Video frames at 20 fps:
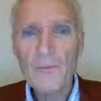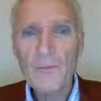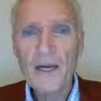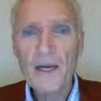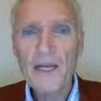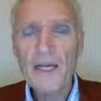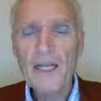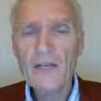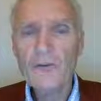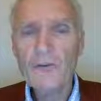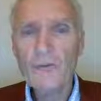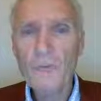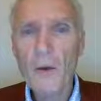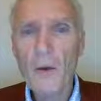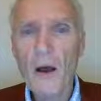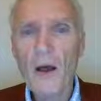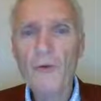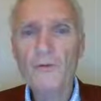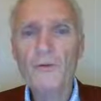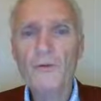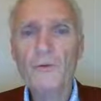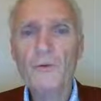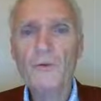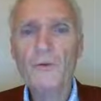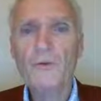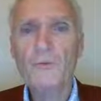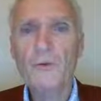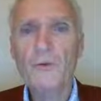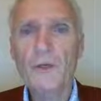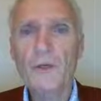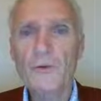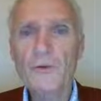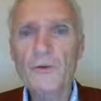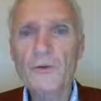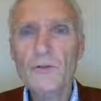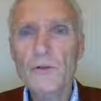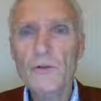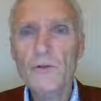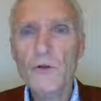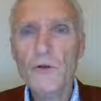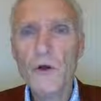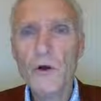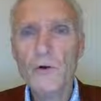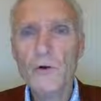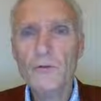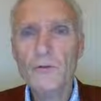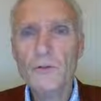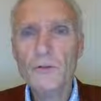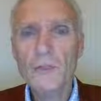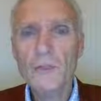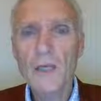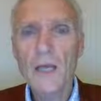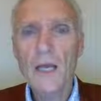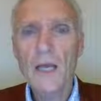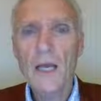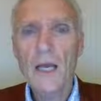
but it is possible to reduce glucose